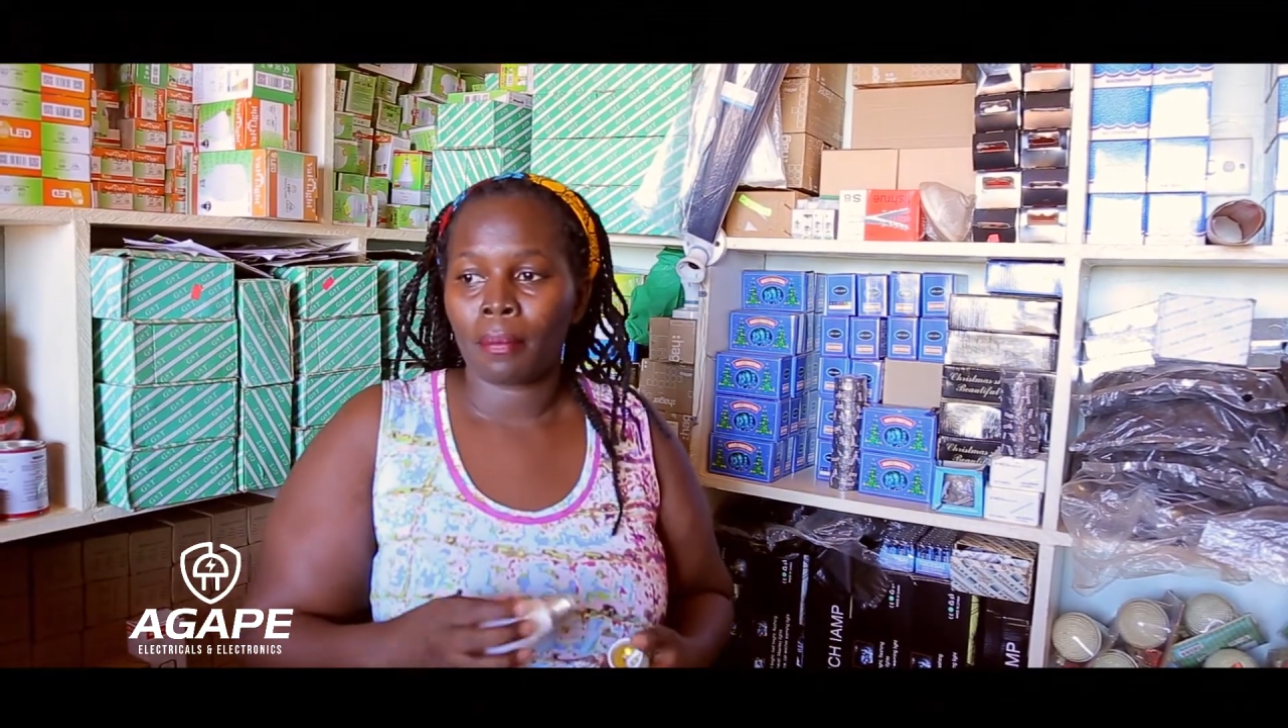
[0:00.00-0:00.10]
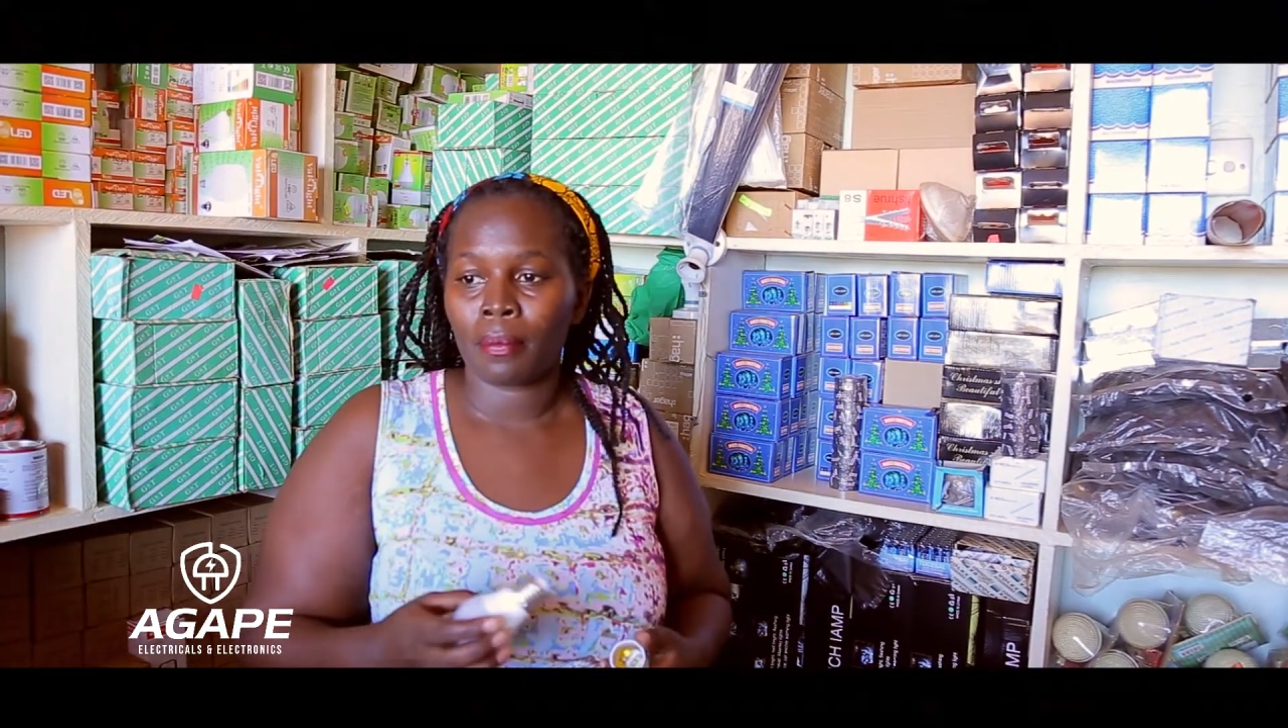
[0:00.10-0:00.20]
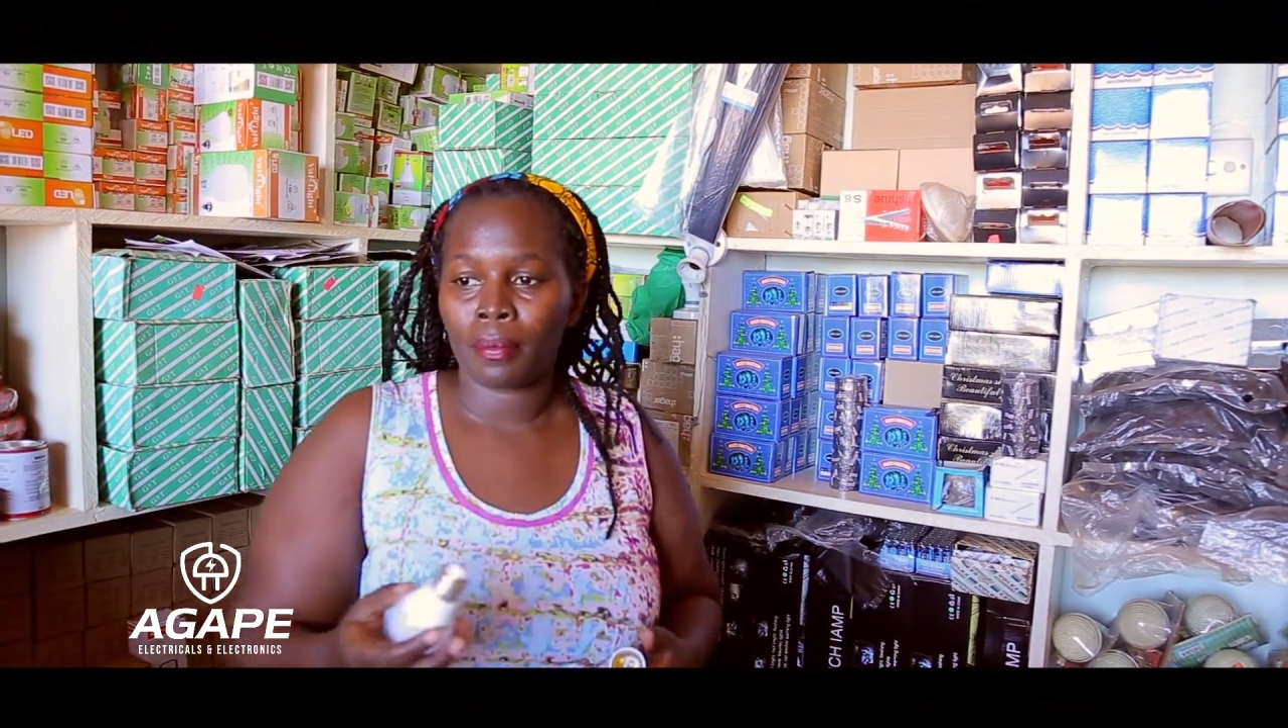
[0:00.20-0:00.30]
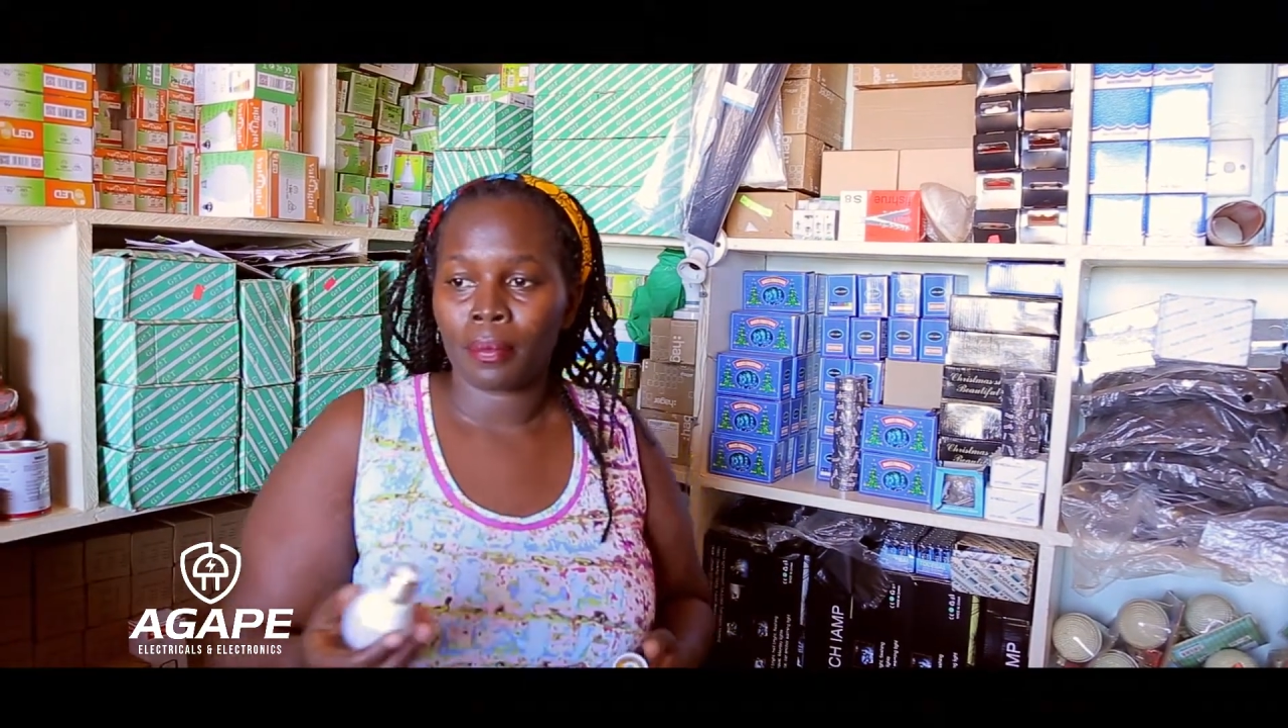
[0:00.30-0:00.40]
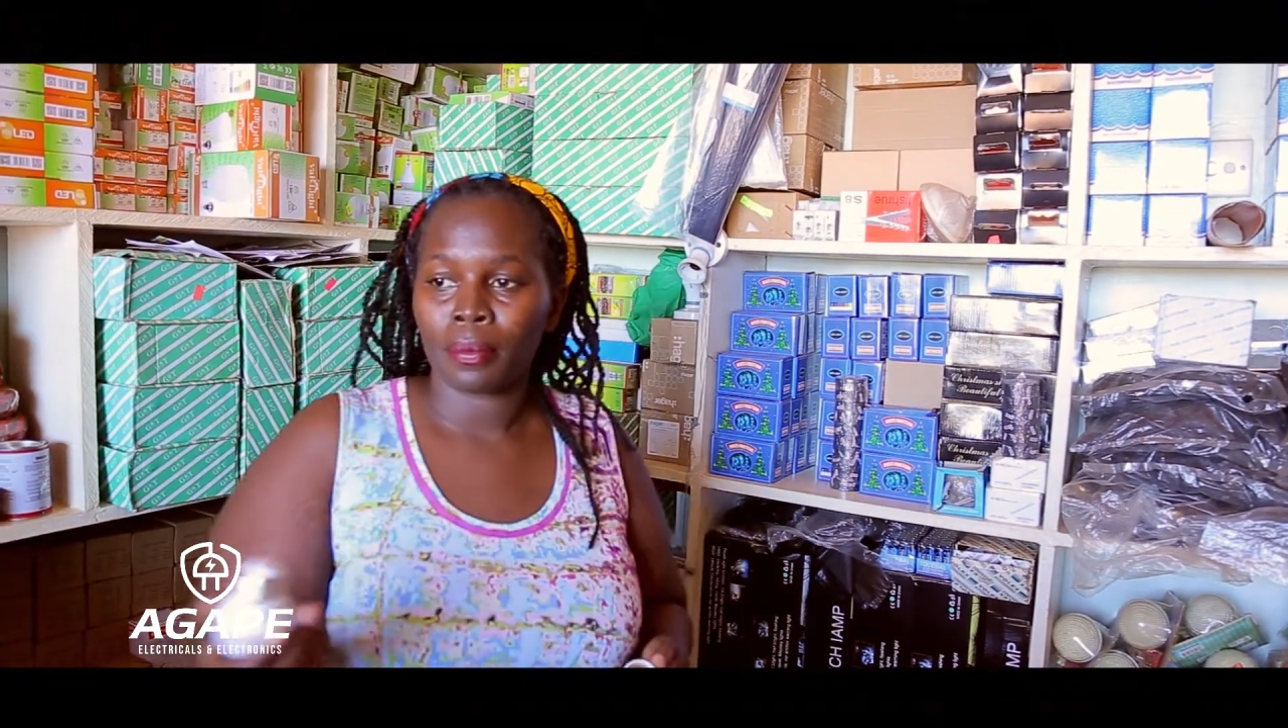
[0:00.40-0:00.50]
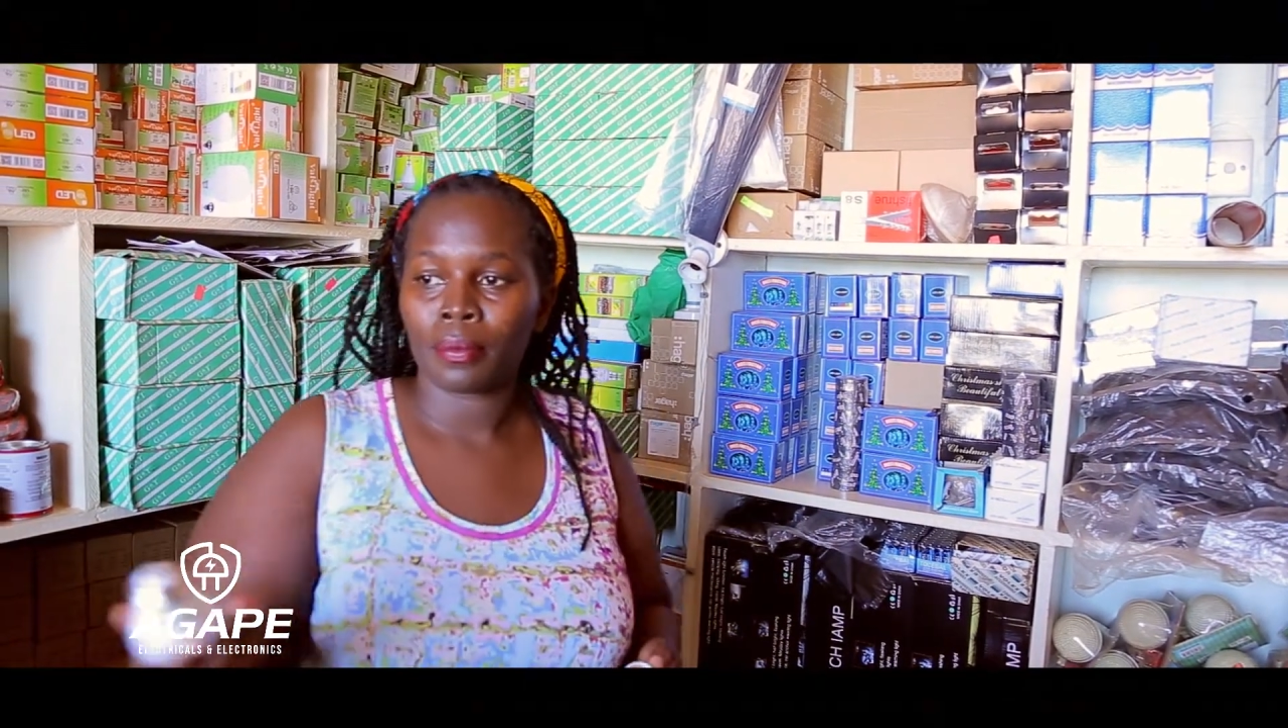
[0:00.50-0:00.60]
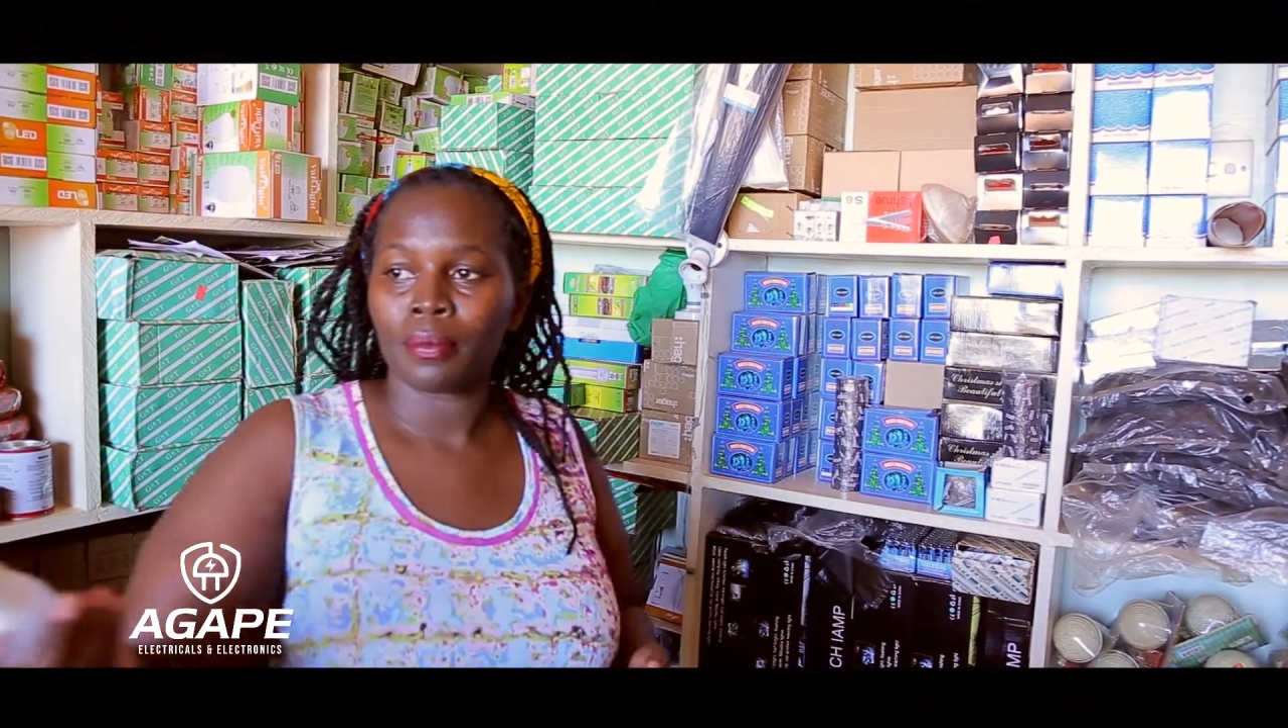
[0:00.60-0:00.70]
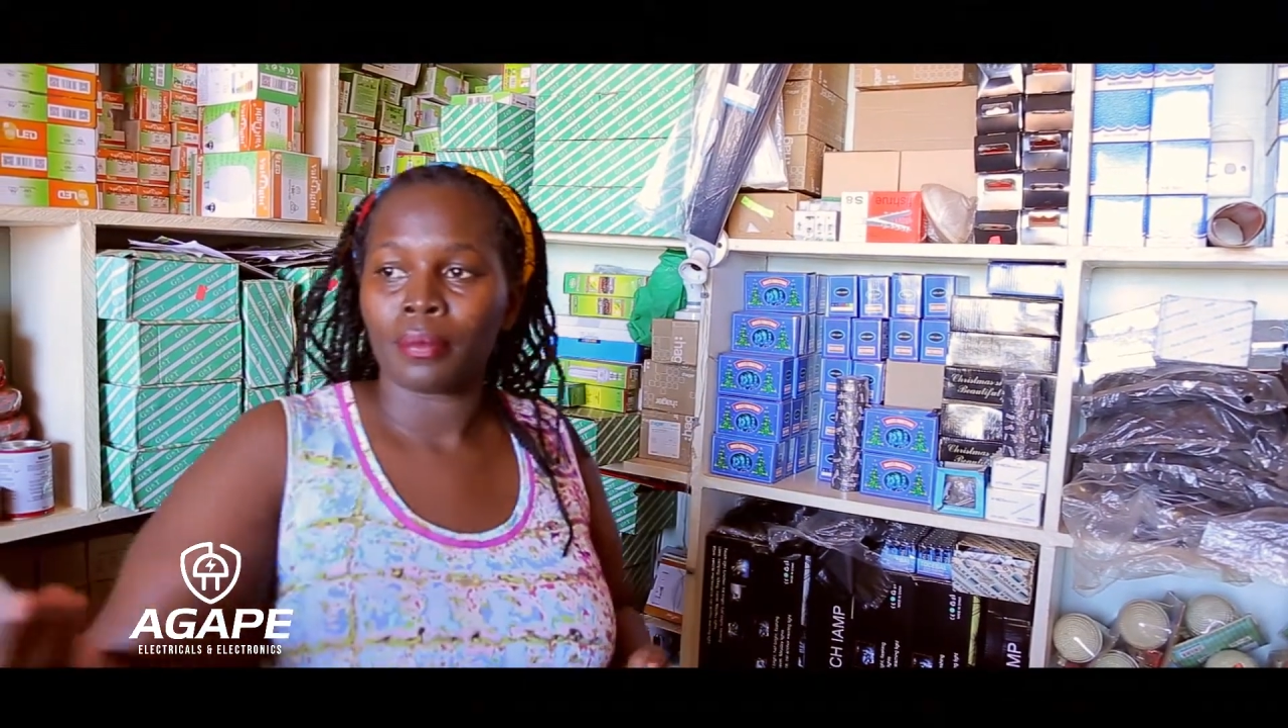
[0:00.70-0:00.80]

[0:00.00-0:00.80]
supply